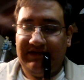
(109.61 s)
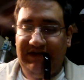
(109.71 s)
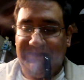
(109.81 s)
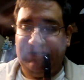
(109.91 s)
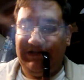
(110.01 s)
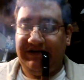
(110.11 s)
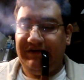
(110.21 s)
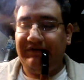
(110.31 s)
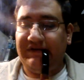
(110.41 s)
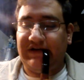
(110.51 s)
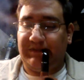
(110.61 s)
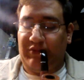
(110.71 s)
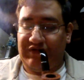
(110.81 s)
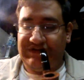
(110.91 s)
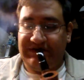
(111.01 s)
help any
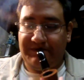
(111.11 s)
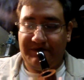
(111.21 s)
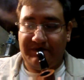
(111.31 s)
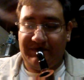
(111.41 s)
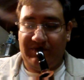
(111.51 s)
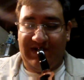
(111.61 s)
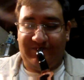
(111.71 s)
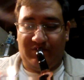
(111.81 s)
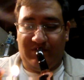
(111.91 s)
newcomers who have